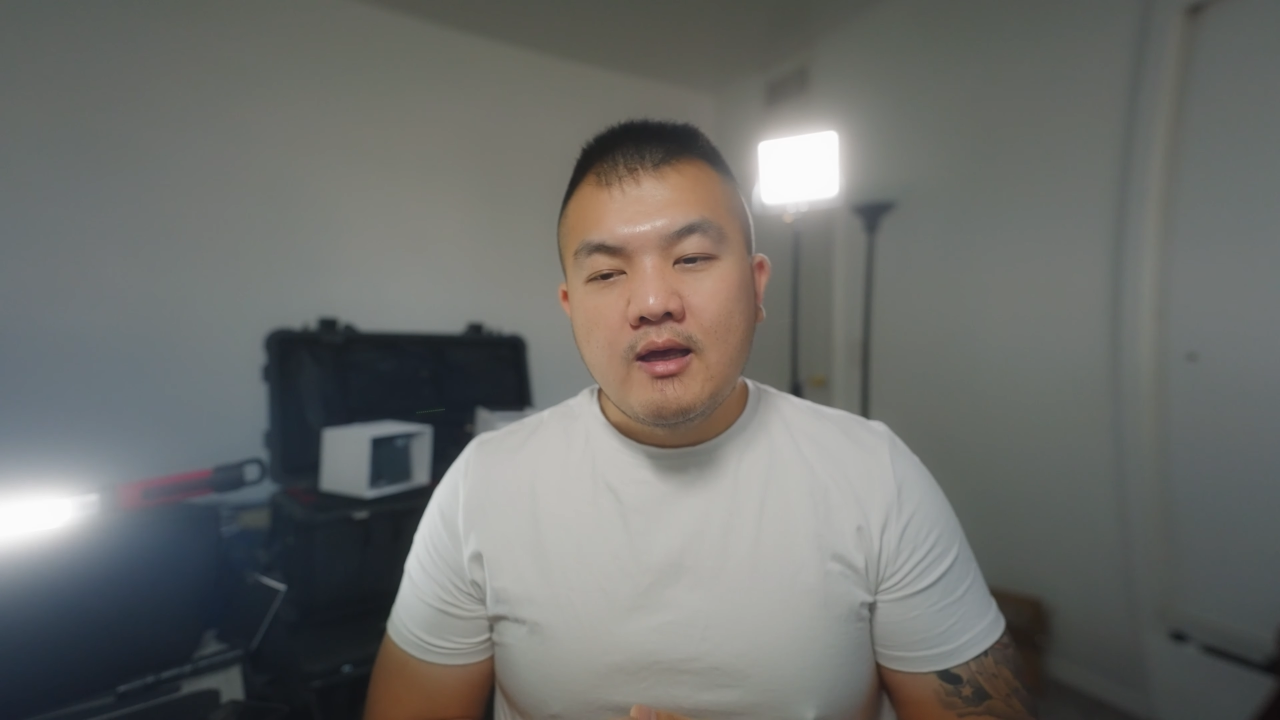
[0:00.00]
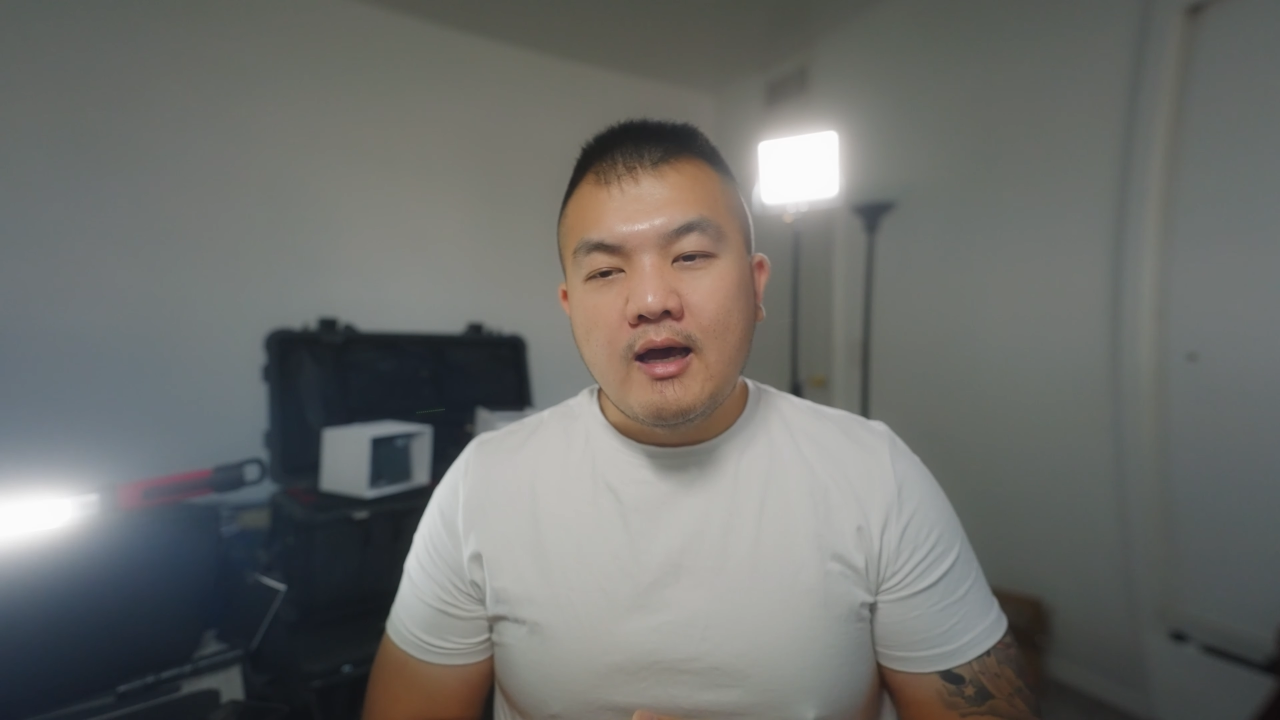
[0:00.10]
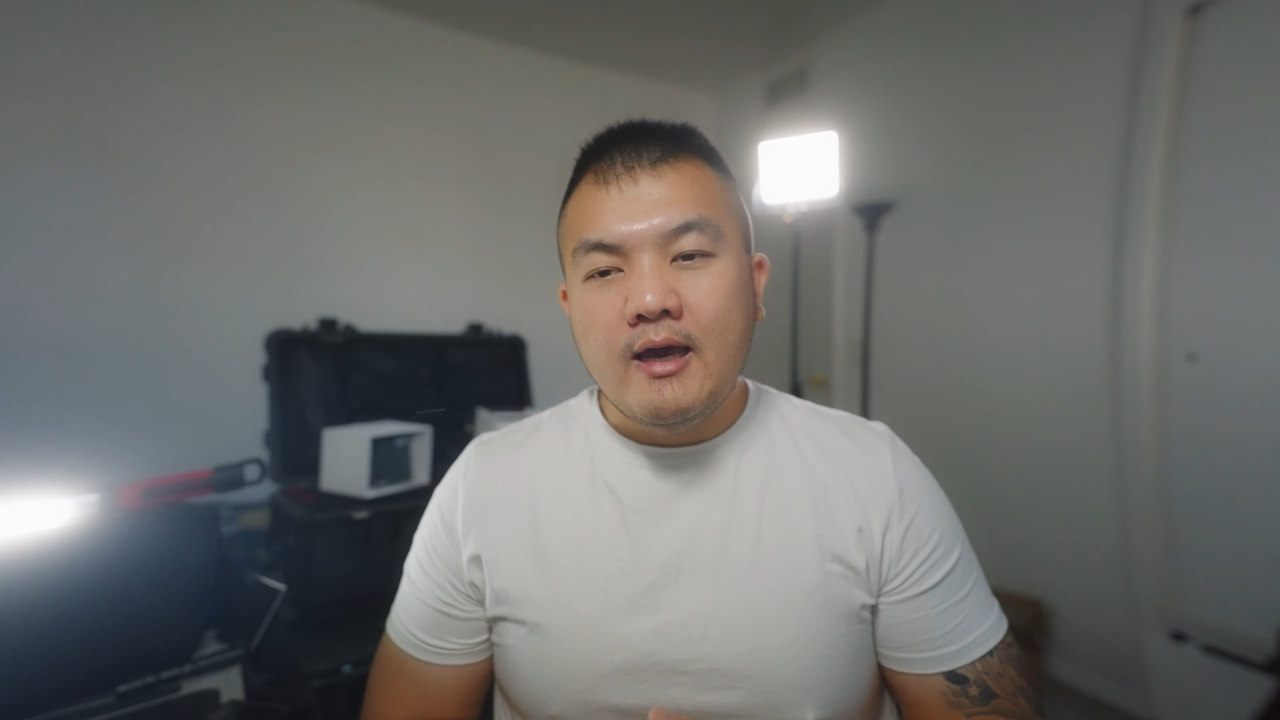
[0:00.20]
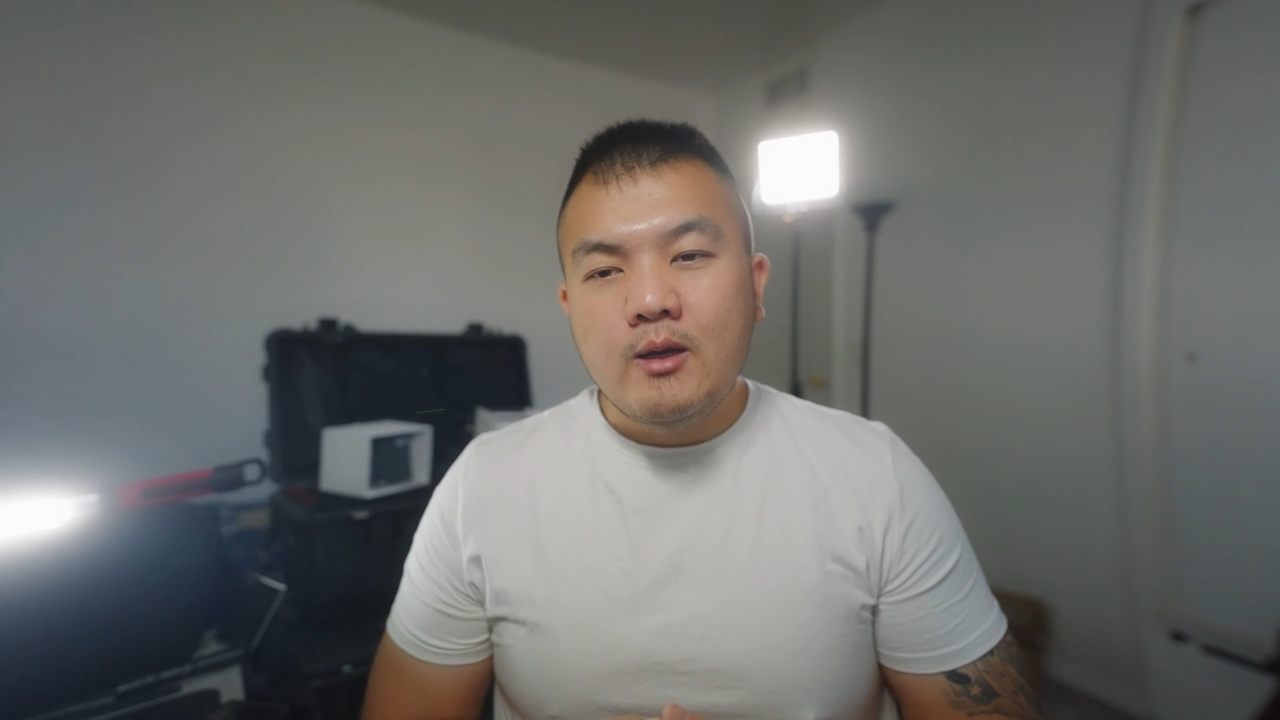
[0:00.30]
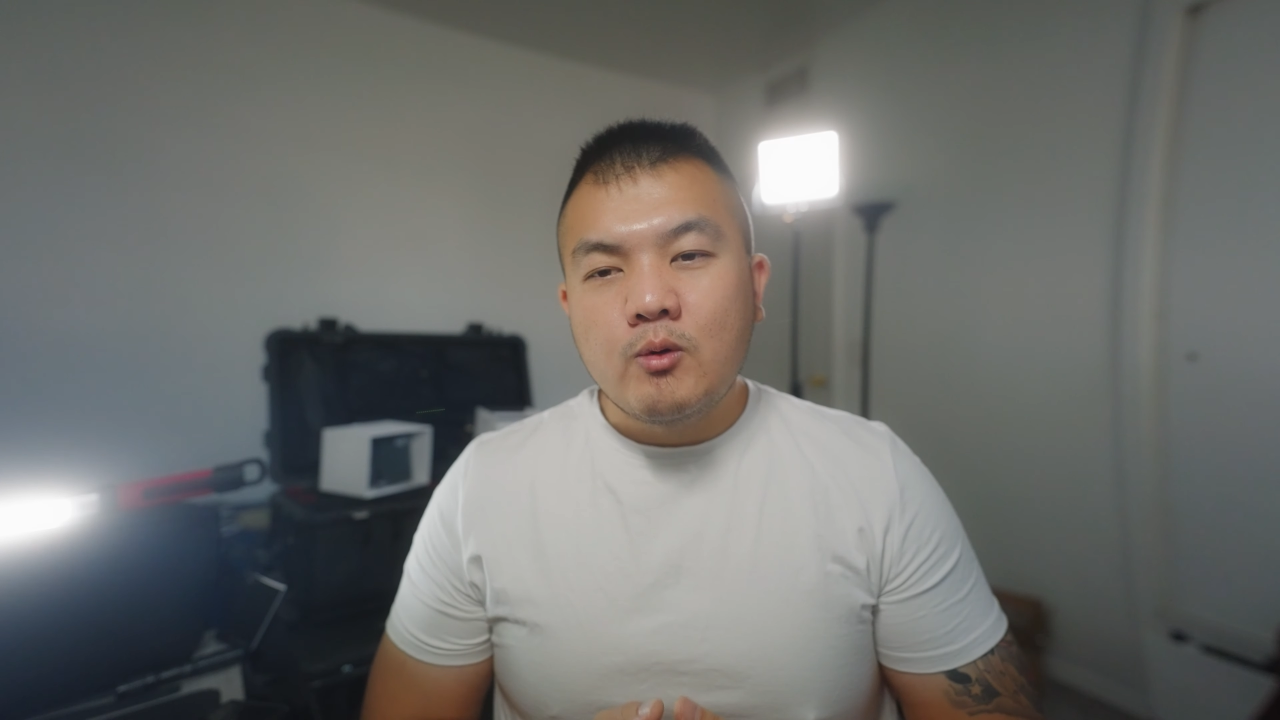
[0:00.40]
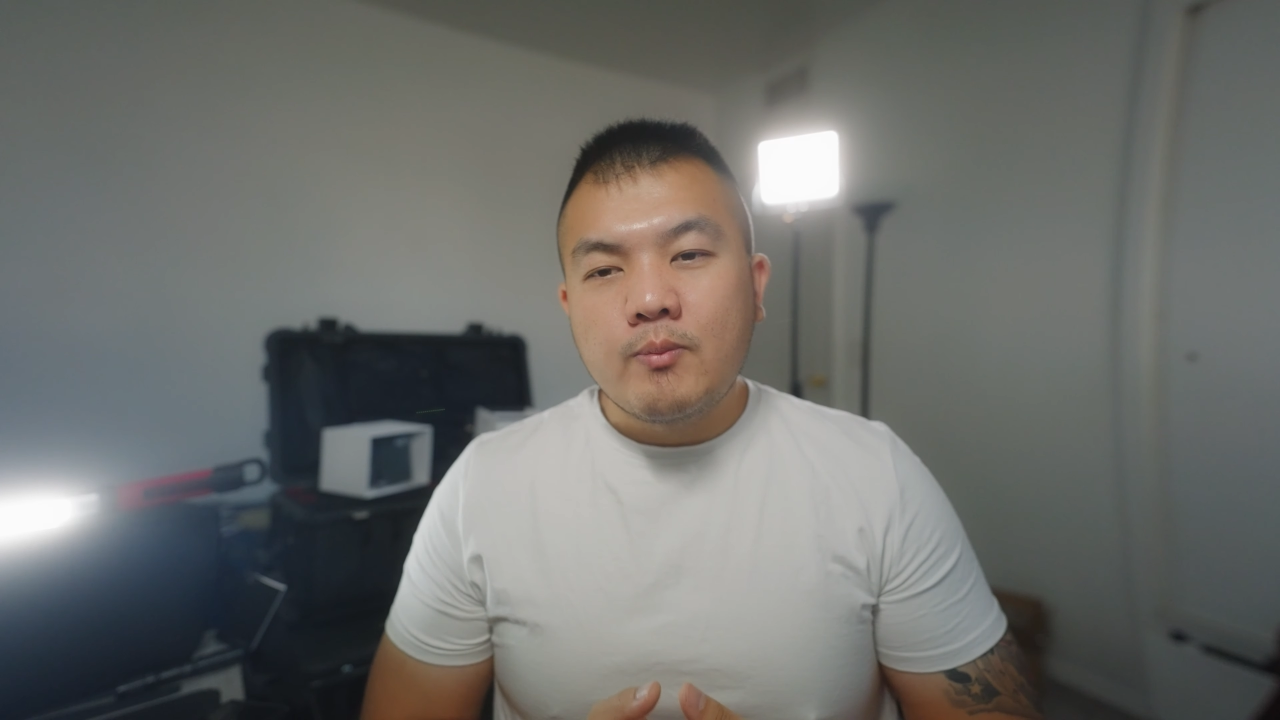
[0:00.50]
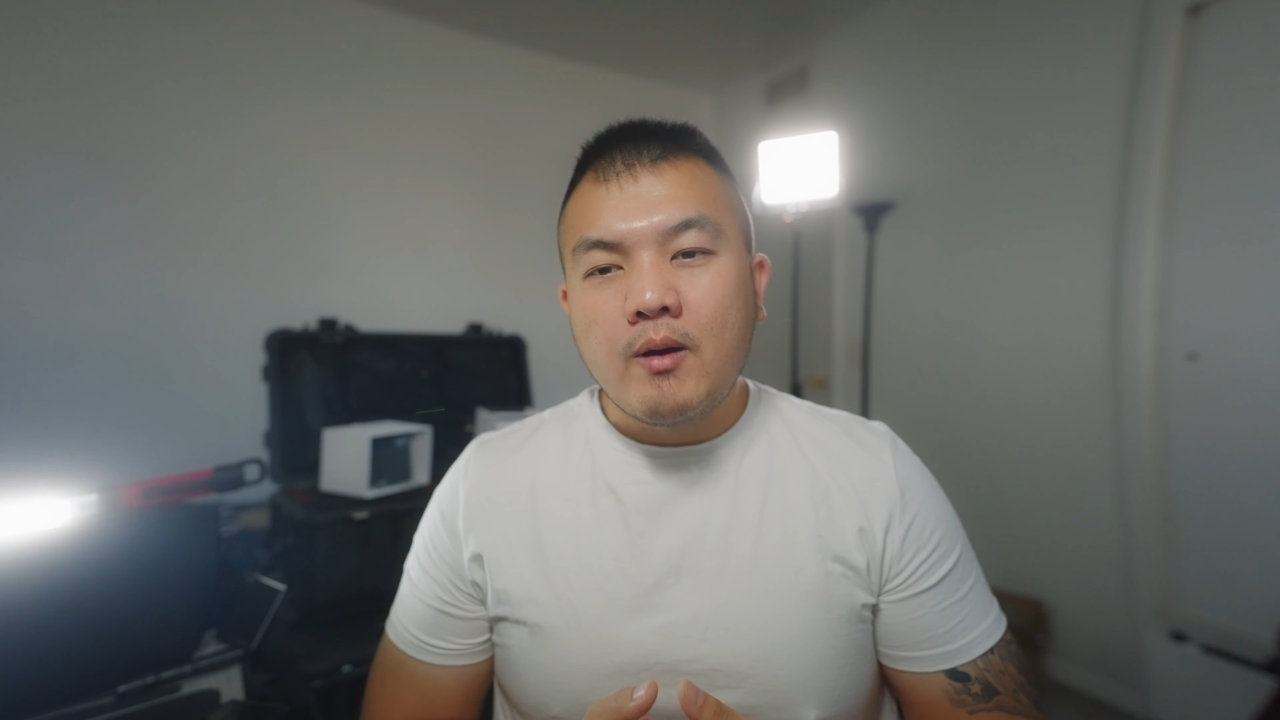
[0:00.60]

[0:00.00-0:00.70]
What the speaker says: I would